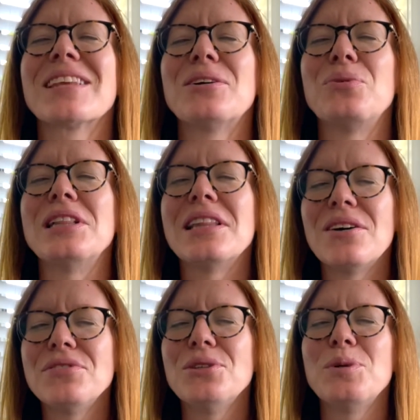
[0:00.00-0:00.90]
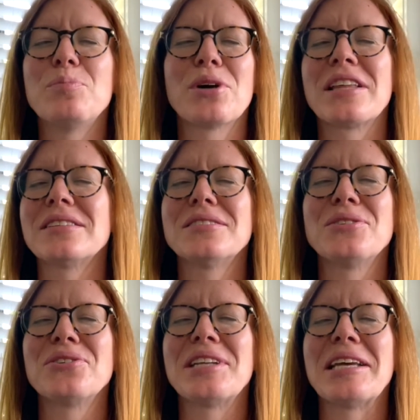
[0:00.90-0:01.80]
We love you. We pray this in
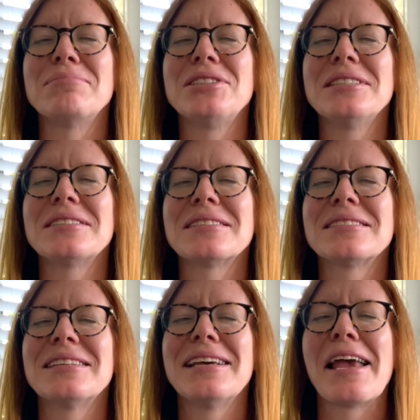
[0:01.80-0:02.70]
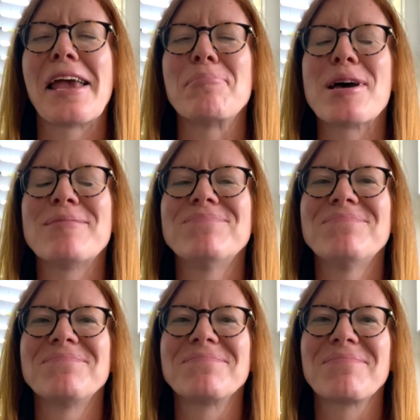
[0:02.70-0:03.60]
your name, Jesus. Amen.
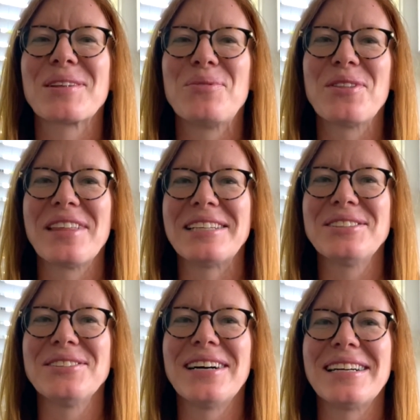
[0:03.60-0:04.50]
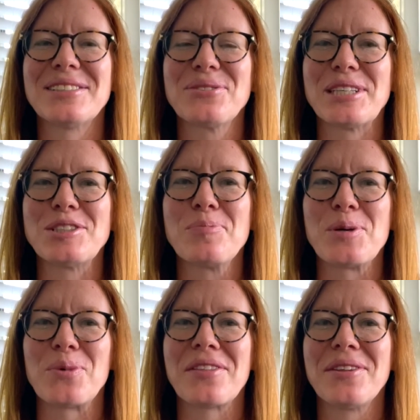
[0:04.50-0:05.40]
Well, thanks, you guys. Great to be
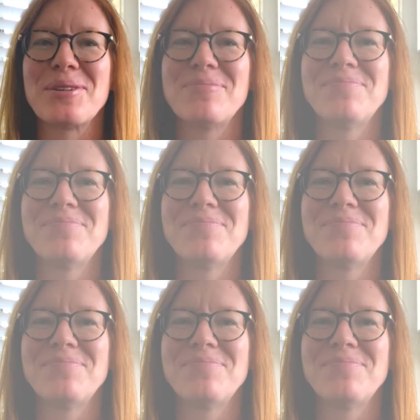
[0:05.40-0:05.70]
with you.